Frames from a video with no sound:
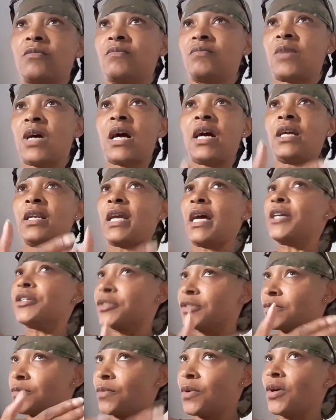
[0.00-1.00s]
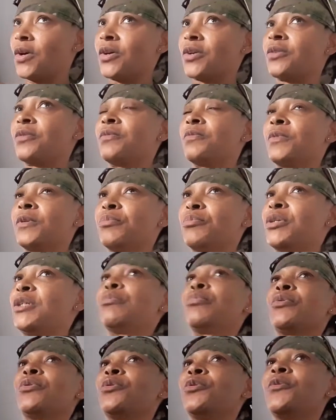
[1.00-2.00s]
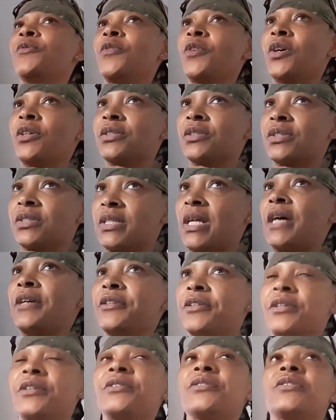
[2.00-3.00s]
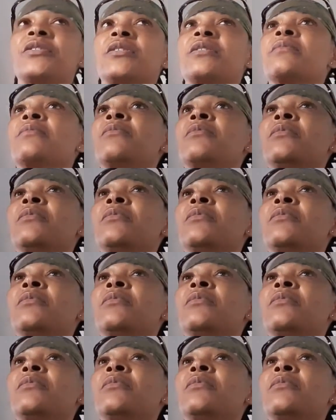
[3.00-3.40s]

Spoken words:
I like to work with people who've got standards.